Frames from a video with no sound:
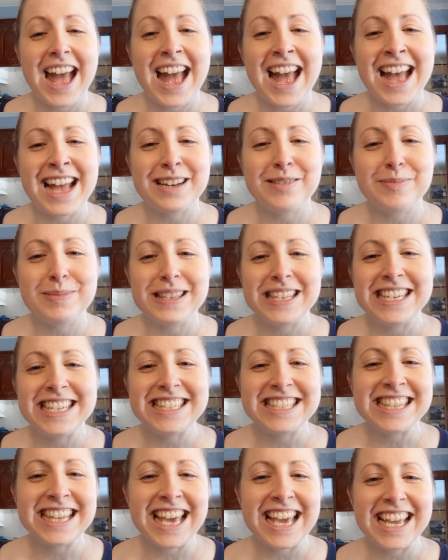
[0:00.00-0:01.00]
And
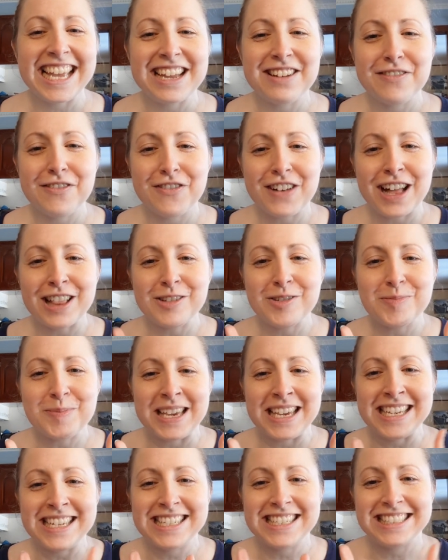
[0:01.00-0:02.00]
please like and follow
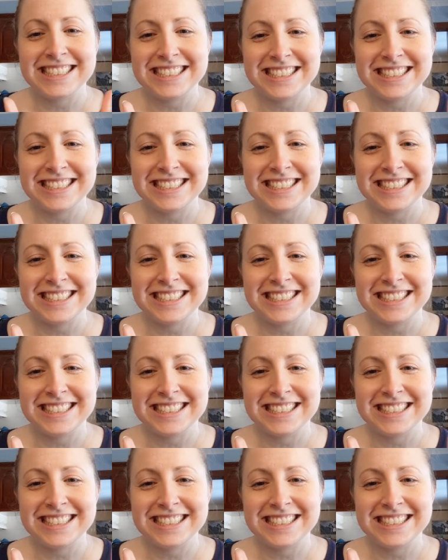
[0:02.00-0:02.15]
me